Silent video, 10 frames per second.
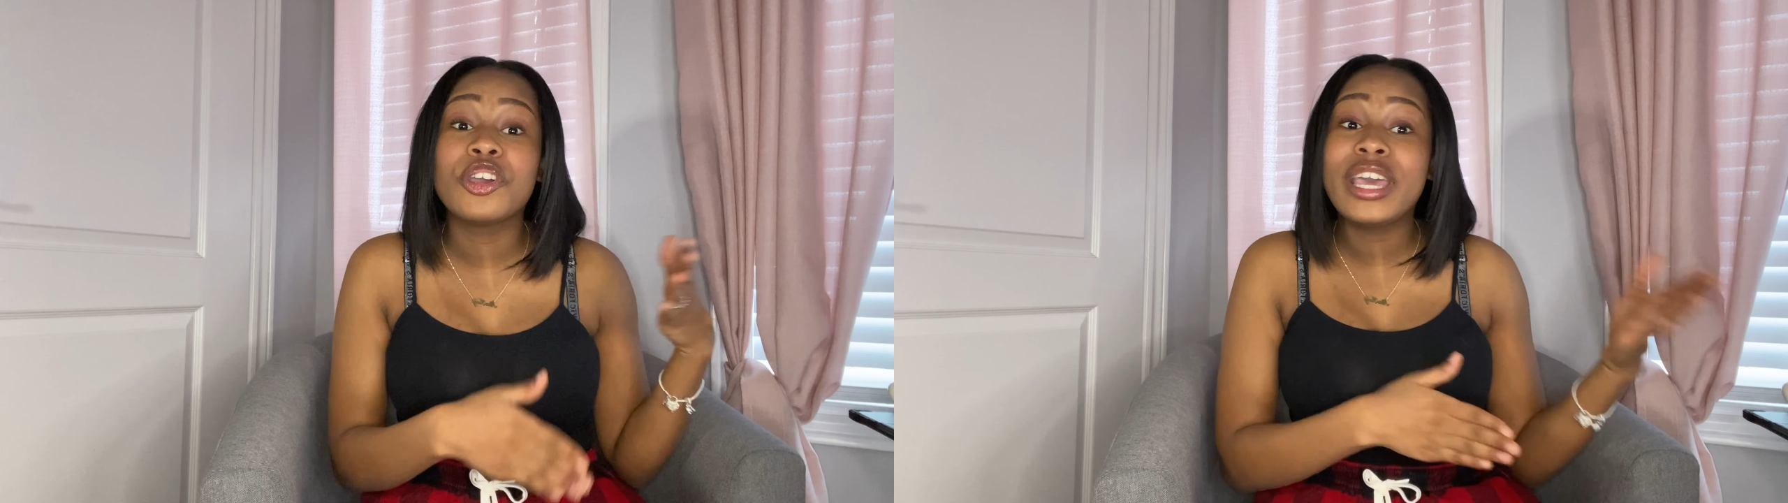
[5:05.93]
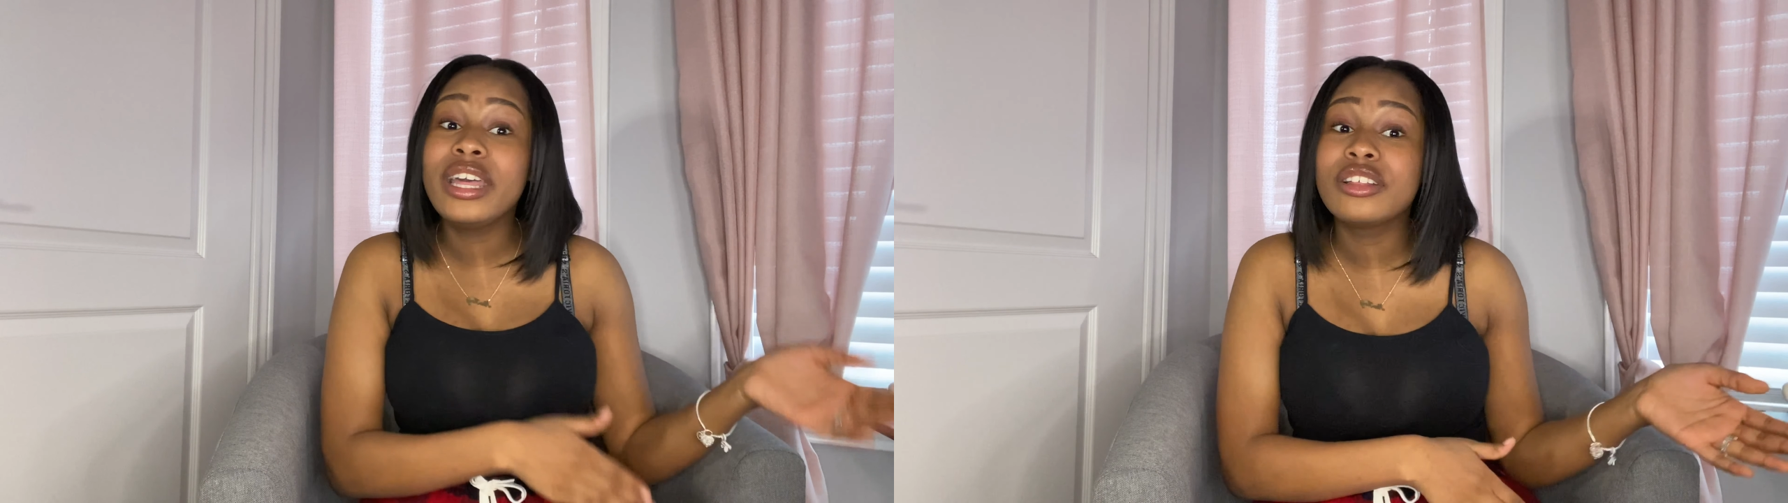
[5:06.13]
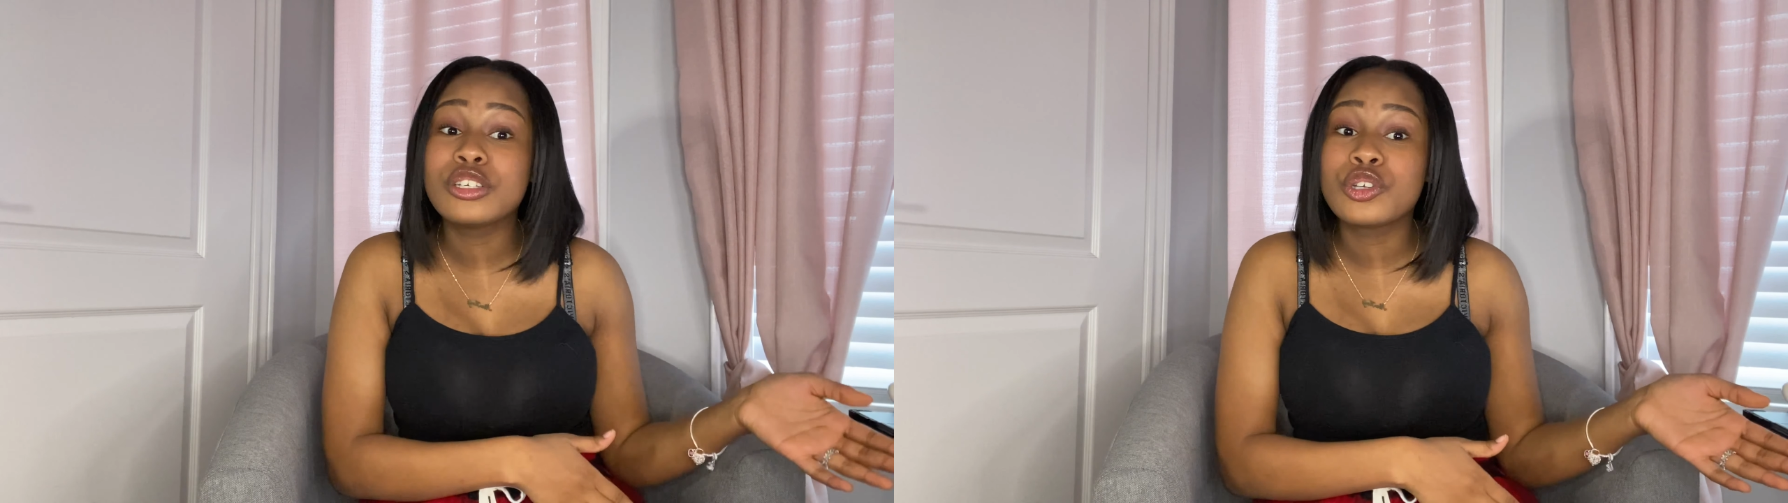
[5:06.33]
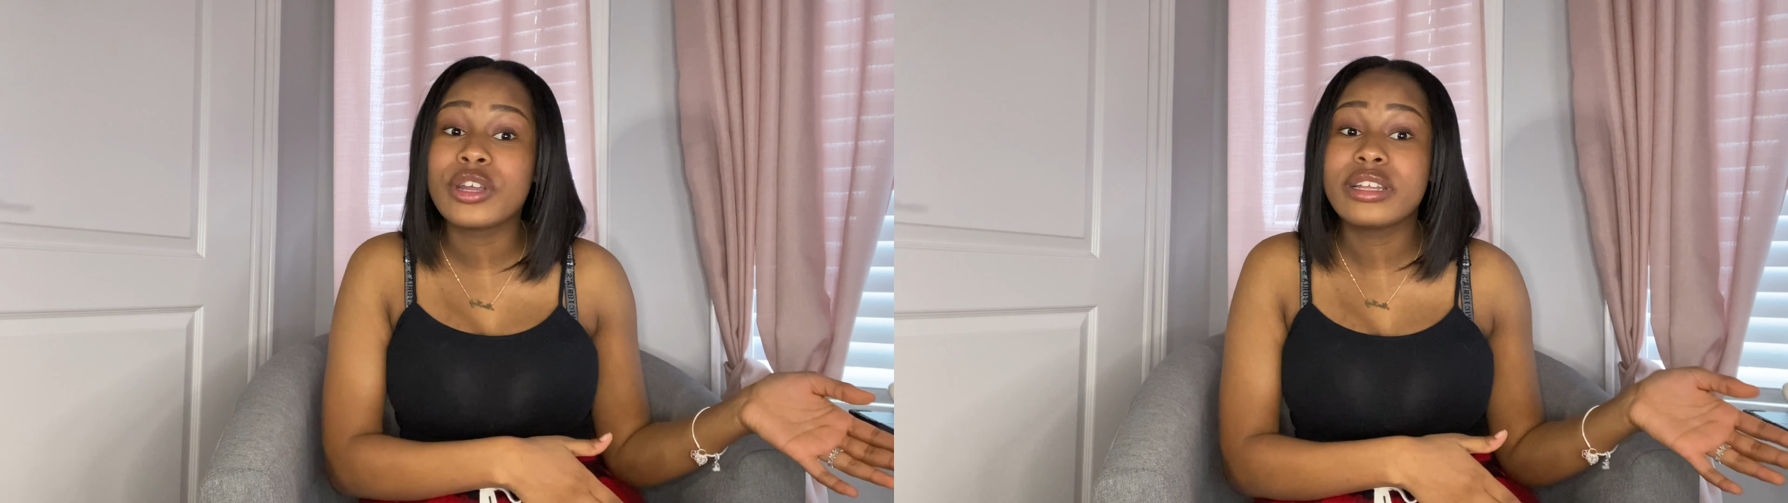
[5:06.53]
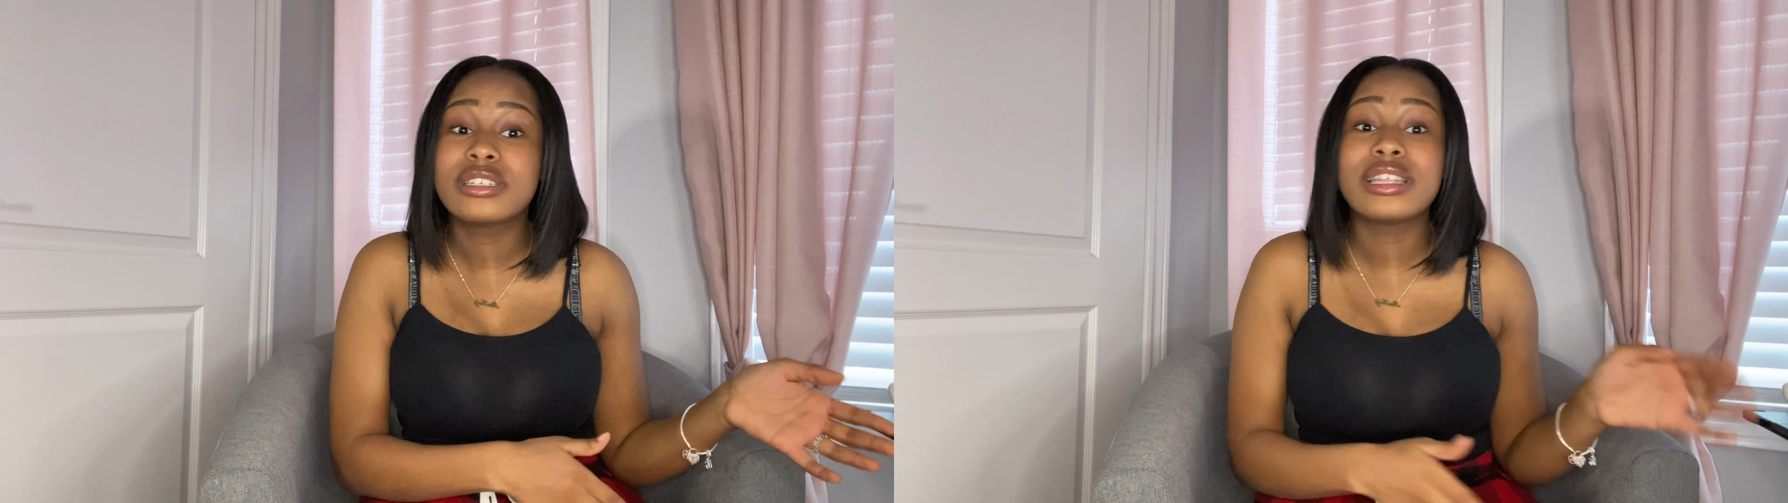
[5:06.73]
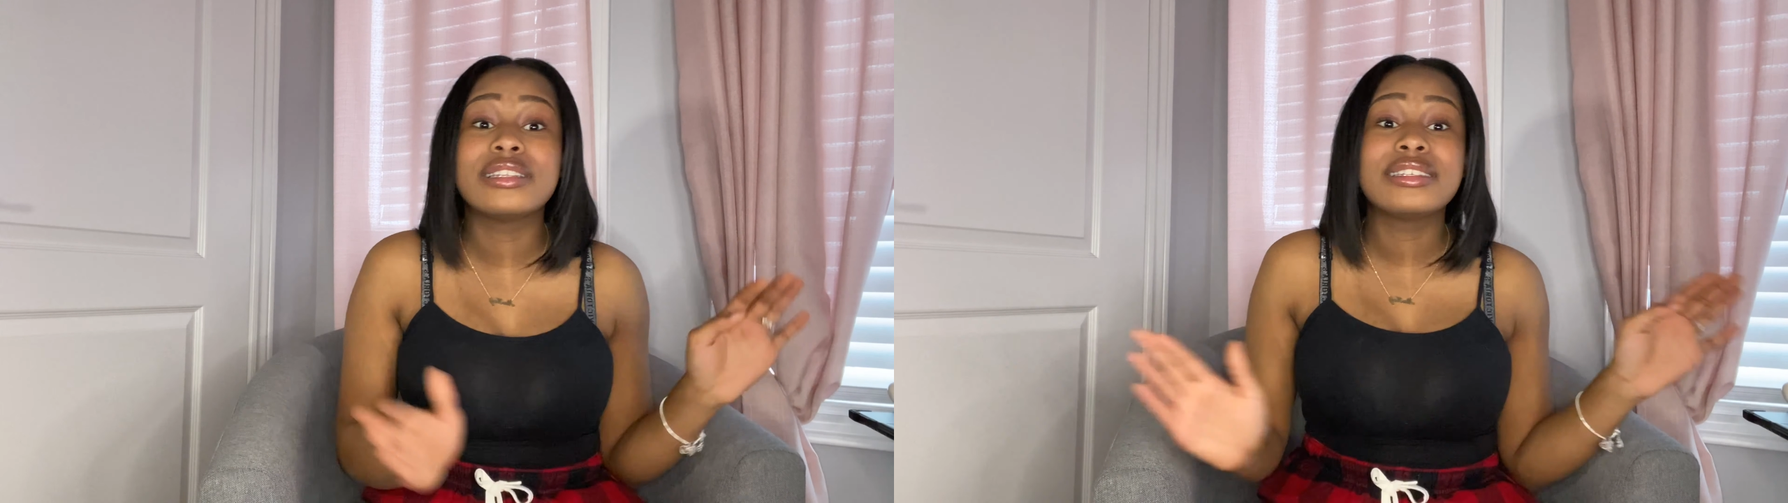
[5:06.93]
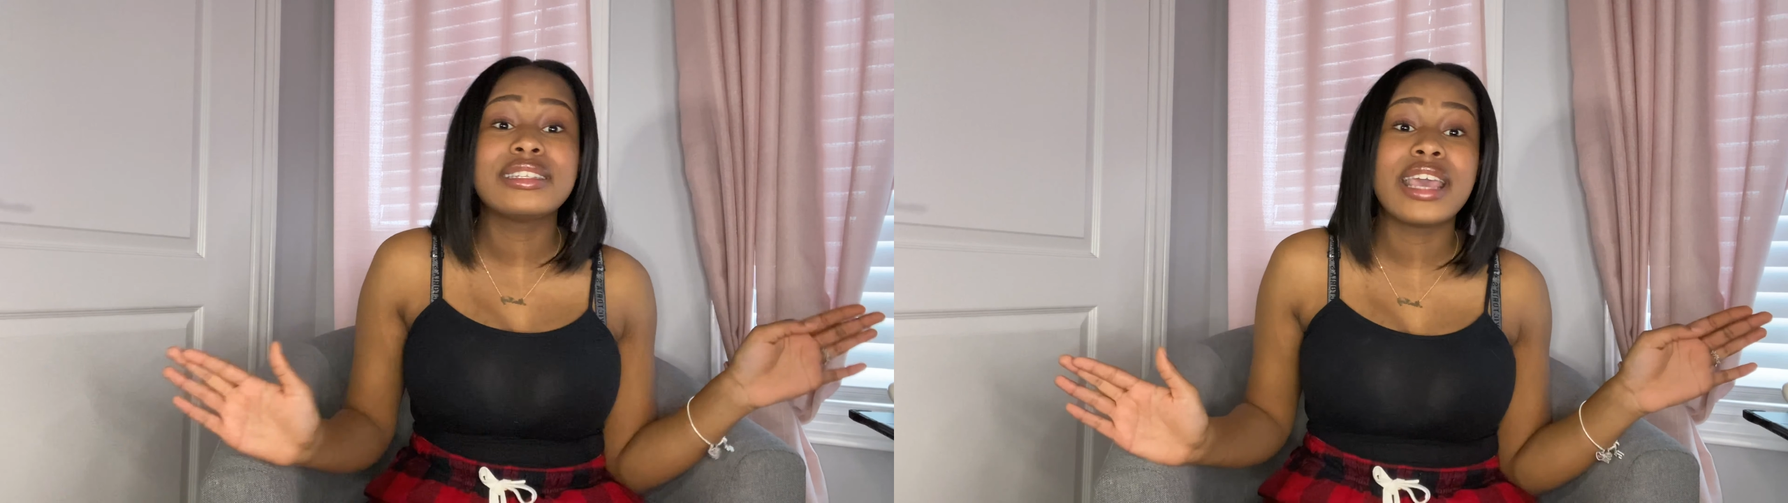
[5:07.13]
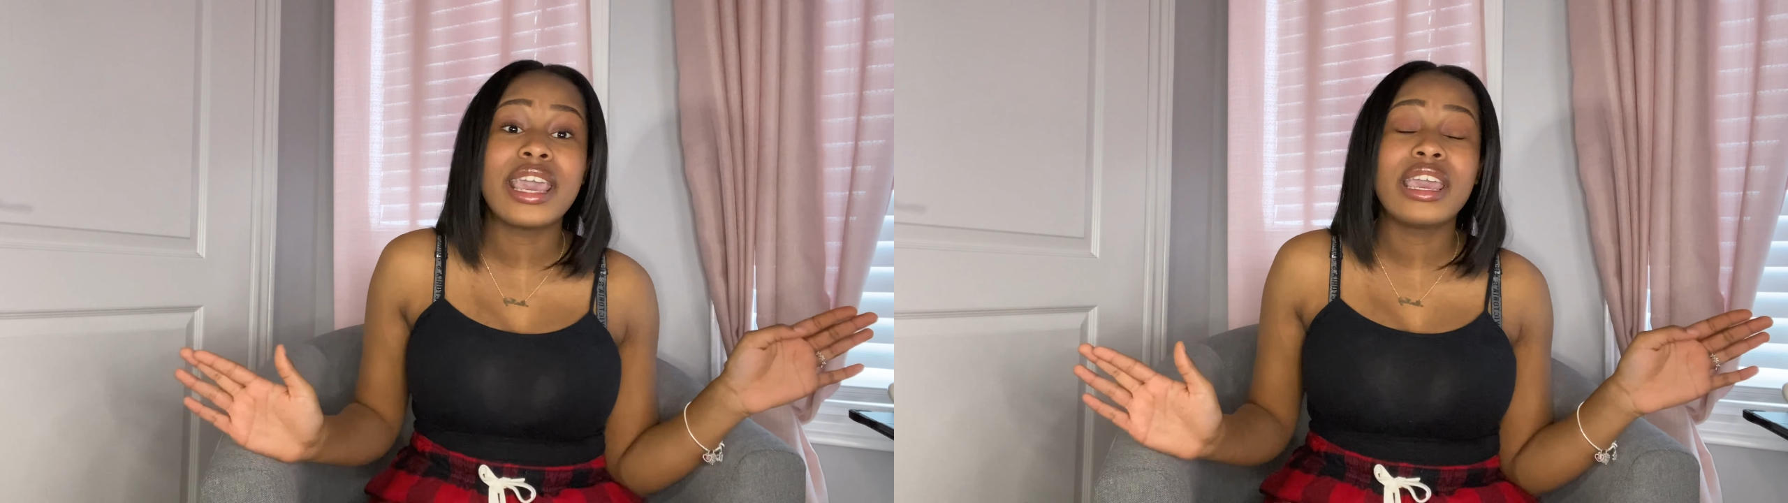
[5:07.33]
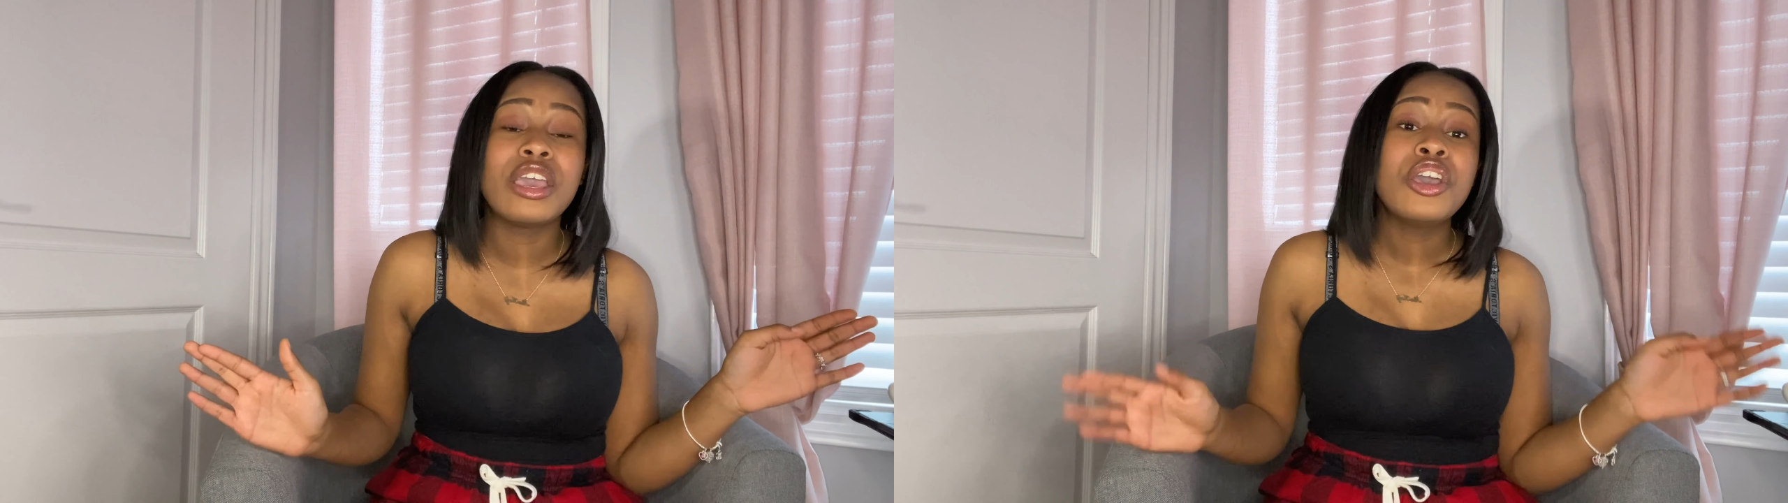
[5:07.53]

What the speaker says: English grades than, say,